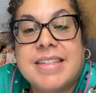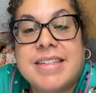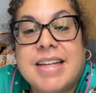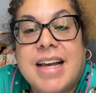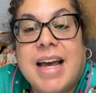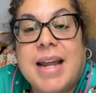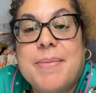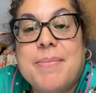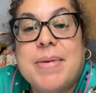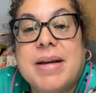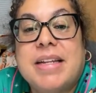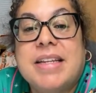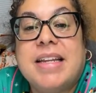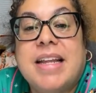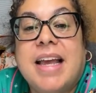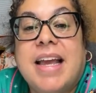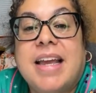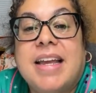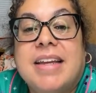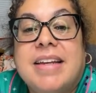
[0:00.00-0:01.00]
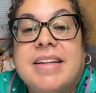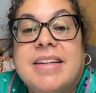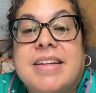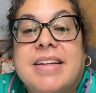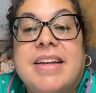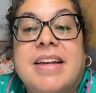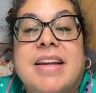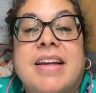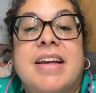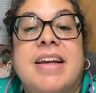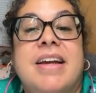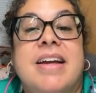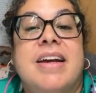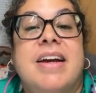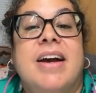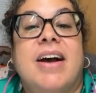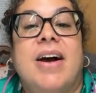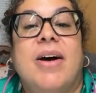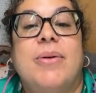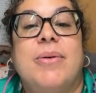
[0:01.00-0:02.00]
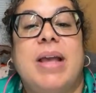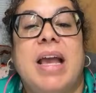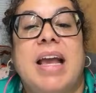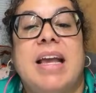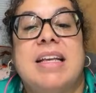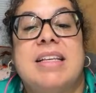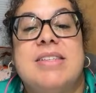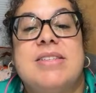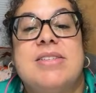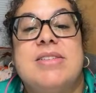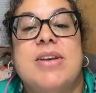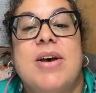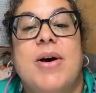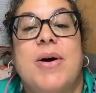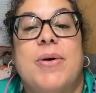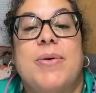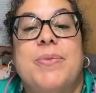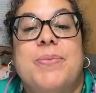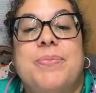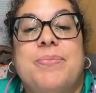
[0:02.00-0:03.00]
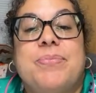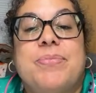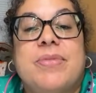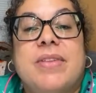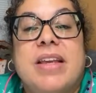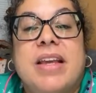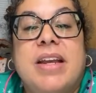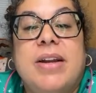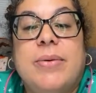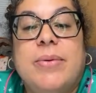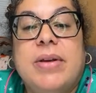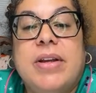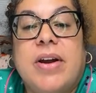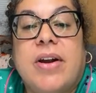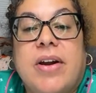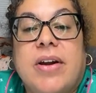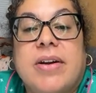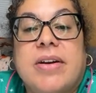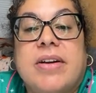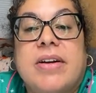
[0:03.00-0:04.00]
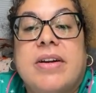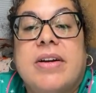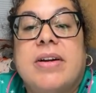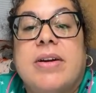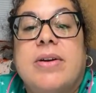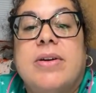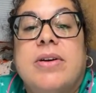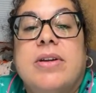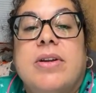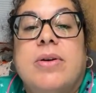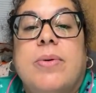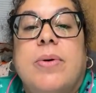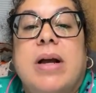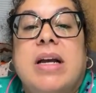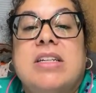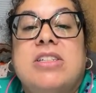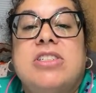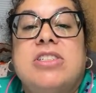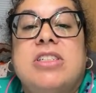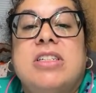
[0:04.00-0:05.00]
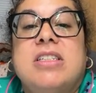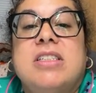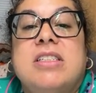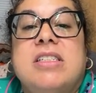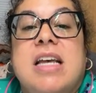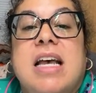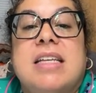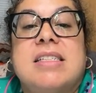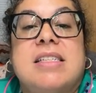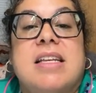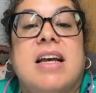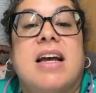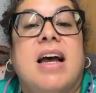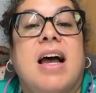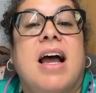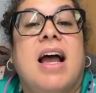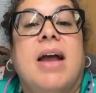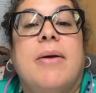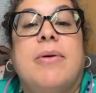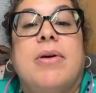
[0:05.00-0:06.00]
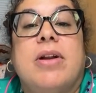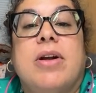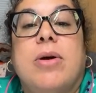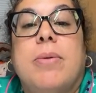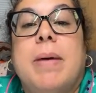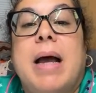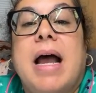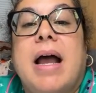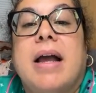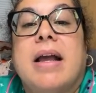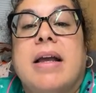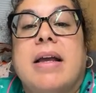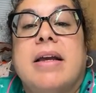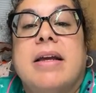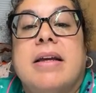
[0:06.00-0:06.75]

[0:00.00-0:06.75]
Monday. Okay, so here we are. Good question, Tessa. I'm going to go back.